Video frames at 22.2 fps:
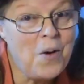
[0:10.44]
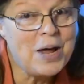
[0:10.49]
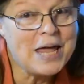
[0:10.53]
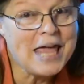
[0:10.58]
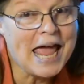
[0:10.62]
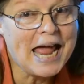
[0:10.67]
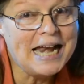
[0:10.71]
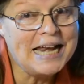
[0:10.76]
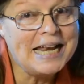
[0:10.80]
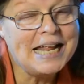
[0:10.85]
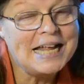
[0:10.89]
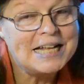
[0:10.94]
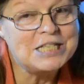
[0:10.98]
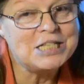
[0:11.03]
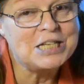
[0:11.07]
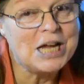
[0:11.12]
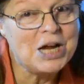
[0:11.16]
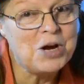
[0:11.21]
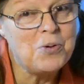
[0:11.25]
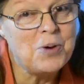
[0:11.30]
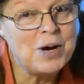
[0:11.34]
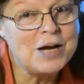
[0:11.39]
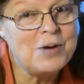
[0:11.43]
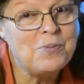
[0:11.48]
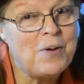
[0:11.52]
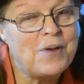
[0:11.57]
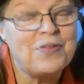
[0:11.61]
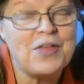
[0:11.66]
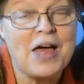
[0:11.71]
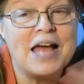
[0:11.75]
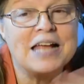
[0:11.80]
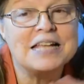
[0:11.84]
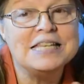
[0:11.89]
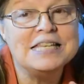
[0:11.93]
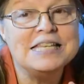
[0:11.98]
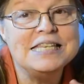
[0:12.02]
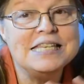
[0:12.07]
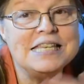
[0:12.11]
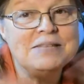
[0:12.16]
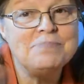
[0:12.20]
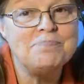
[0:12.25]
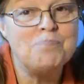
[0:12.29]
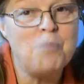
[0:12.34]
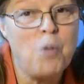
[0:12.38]
again, it's Ingrid with a
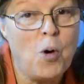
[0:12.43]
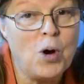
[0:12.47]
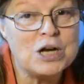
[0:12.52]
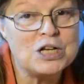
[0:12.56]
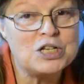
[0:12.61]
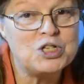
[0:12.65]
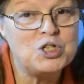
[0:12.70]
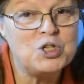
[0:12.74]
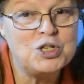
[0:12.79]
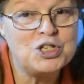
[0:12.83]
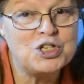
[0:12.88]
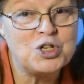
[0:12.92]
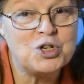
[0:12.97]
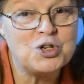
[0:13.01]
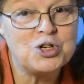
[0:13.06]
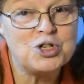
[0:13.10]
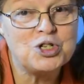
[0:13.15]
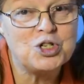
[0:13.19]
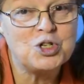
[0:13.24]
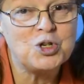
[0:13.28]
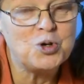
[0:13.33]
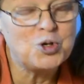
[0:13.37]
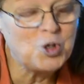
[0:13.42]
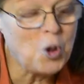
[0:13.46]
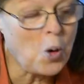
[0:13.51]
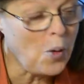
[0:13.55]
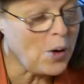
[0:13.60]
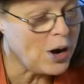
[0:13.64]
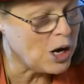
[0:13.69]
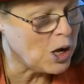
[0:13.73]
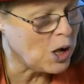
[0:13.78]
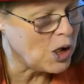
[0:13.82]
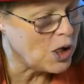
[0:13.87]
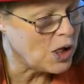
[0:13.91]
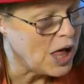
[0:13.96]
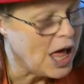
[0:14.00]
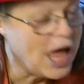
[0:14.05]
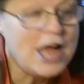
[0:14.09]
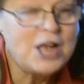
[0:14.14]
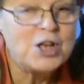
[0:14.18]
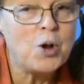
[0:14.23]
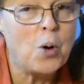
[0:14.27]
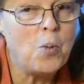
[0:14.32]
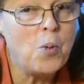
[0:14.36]
more scissors tutorial.
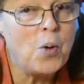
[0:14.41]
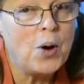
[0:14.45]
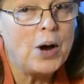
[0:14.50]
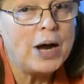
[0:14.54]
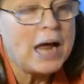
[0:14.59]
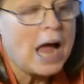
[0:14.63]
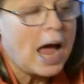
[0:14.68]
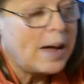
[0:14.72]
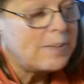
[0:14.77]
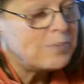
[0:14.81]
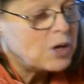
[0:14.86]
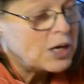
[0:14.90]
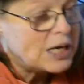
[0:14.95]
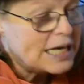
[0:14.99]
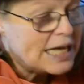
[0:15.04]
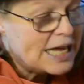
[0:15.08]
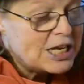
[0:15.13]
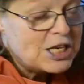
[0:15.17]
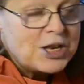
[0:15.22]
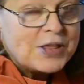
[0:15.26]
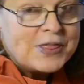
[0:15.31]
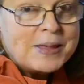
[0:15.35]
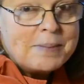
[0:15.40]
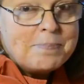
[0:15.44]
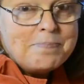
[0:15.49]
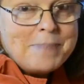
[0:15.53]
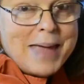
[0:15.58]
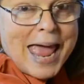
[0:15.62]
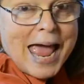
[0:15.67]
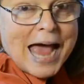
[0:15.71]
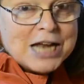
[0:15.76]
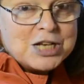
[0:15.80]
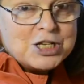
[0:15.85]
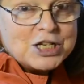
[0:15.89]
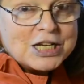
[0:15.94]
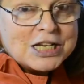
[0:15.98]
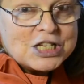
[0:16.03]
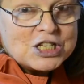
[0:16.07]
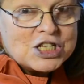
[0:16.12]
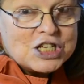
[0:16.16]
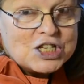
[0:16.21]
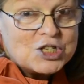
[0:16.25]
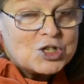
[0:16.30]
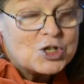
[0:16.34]
Don't worry, I'm going to get to the magic
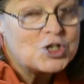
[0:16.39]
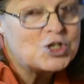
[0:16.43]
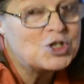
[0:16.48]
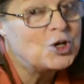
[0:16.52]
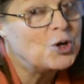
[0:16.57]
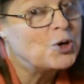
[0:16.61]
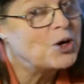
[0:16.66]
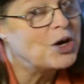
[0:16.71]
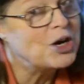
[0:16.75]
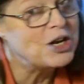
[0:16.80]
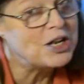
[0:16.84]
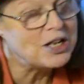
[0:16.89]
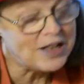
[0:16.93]
scissors. You're going to